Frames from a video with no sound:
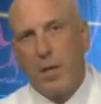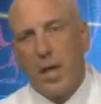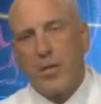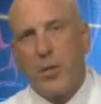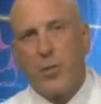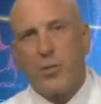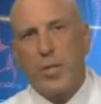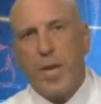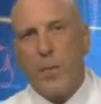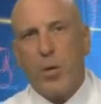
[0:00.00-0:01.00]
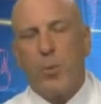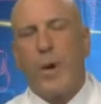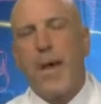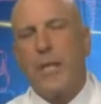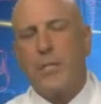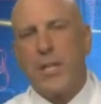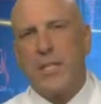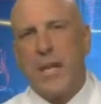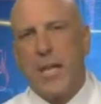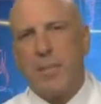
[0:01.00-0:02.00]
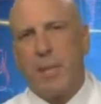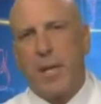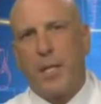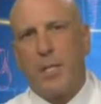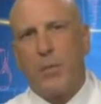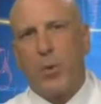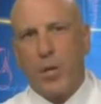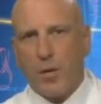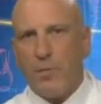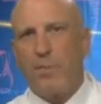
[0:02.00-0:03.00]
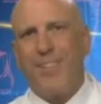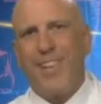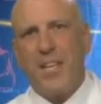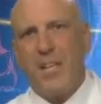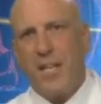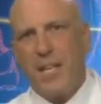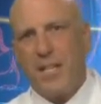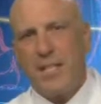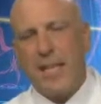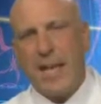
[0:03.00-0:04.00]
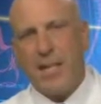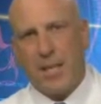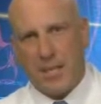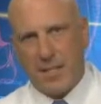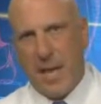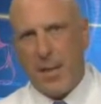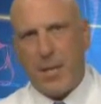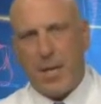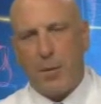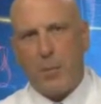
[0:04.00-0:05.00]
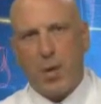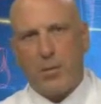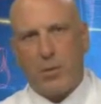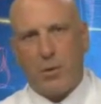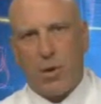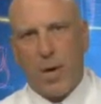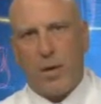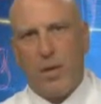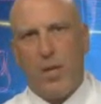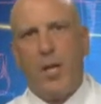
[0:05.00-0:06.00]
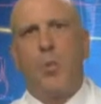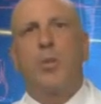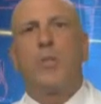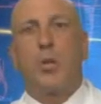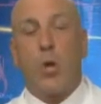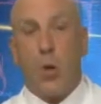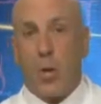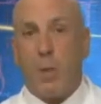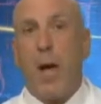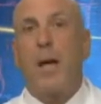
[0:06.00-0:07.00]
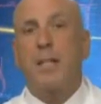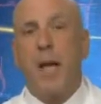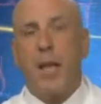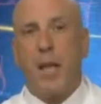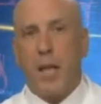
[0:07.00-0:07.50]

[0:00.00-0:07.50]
And so there's a chemical reaction that takes place. We're going to flood the inside of the contaminated BruxZir crown with zirconium oxide.